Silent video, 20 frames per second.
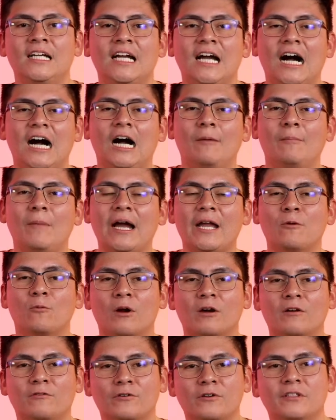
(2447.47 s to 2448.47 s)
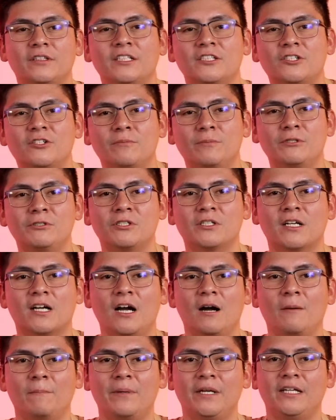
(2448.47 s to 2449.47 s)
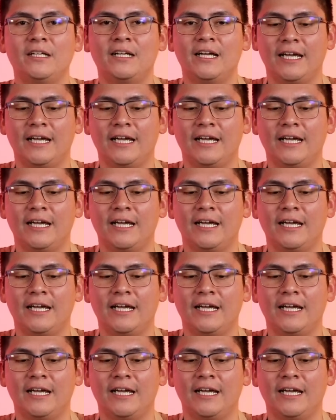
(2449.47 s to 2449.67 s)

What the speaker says: I work for a distribution company,